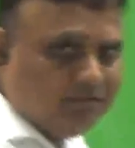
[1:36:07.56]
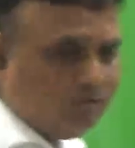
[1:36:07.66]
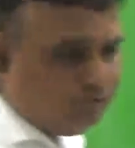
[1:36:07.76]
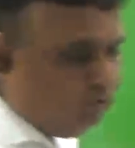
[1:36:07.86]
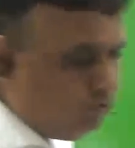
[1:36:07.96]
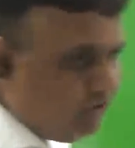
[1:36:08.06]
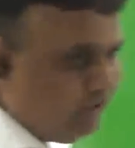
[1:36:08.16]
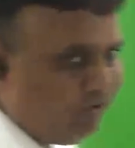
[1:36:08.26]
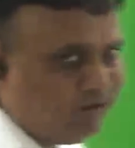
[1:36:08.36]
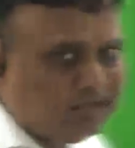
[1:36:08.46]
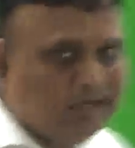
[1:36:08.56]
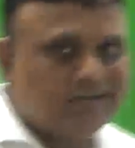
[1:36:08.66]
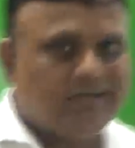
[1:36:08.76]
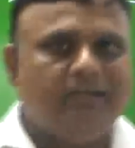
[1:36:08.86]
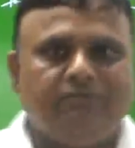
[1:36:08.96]
Social
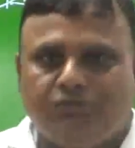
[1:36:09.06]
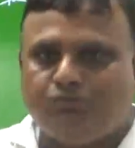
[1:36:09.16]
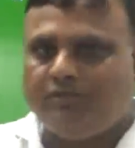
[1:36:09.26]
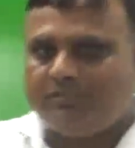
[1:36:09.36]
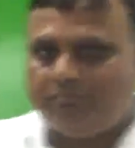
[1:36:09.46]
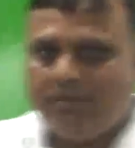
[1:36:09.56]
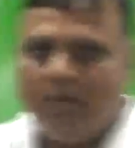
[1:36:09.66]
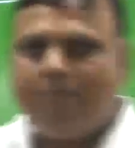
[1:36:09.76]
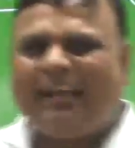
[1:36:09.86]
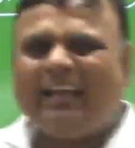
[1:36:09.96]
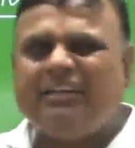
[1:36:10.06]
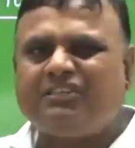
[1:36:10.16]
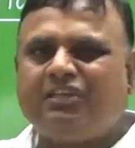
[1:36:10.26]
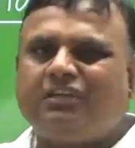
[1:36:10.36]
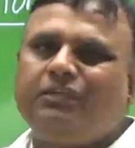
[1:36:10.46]
contract, individualism,
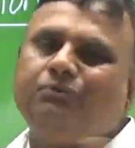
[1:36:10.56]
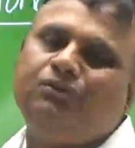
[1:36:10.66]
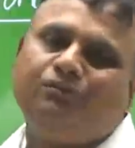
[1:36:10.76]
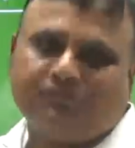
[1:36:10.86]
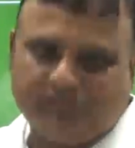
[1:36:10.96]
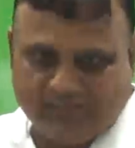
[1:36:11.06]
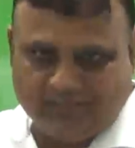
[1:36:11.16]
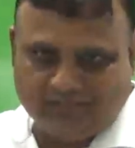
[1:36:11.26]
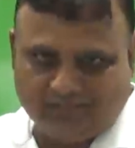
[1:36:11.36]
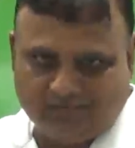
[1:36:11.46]
mechanistic theory of a state.